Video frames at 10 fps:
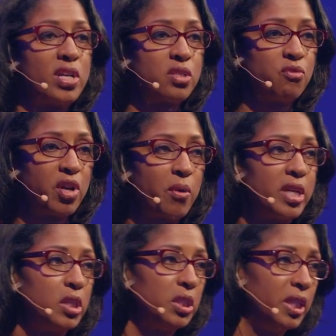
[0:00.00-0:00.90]
wasn't very
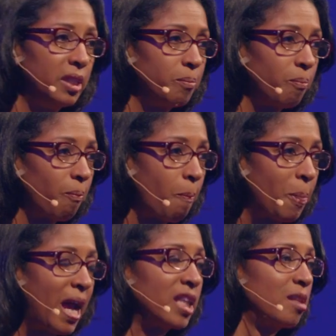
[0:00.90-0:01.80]
good
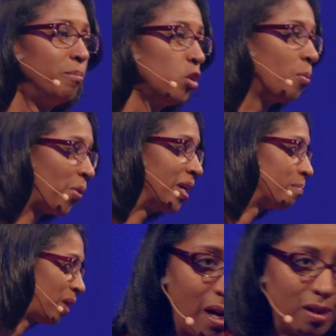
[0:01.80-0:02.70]
at the blueprint
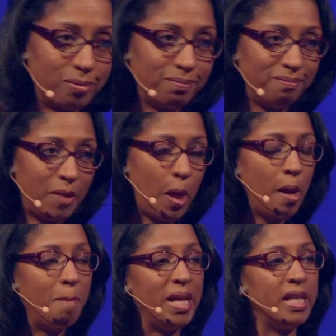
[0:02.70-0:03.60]
part,
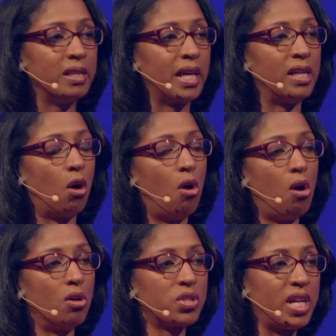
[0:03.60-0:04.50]
meaning that
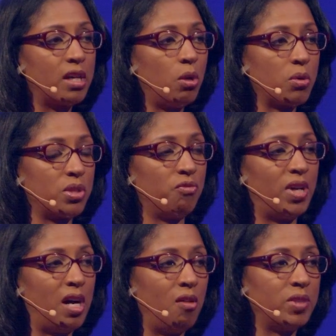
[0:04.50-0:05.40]
all stakeholders
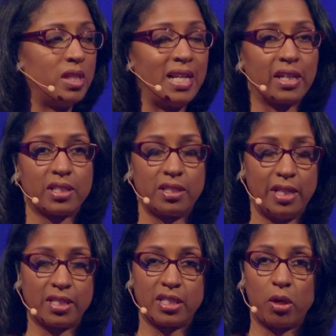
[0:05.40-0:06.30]
involved didn't
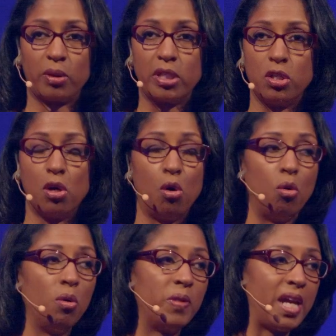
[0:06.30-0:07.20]
necessarily
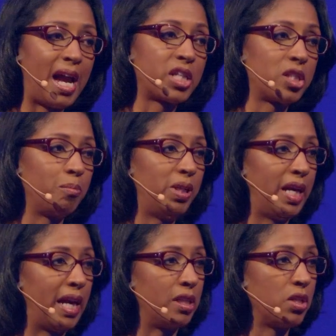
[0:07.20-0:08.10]
know the action
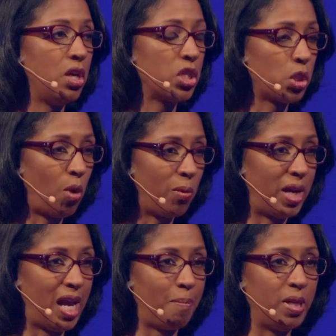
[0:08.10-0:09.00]
plan. So what would
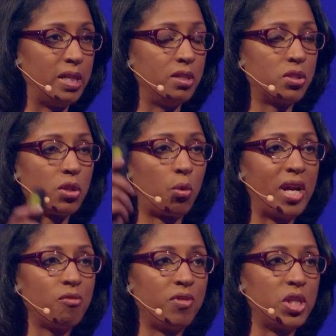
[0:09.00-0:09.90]
happen is,
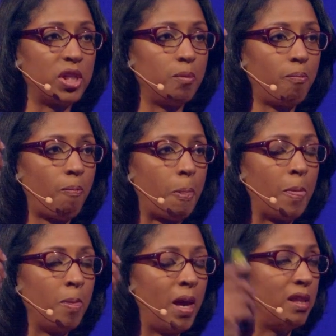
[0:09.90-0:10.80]
great vision,
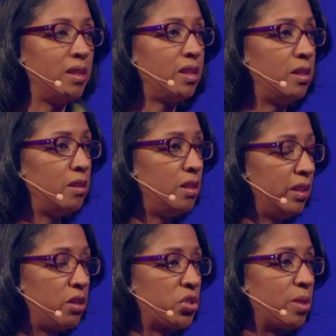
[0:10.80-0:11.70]
and then the
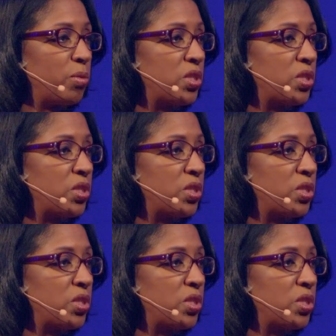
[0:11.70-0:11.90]
leadership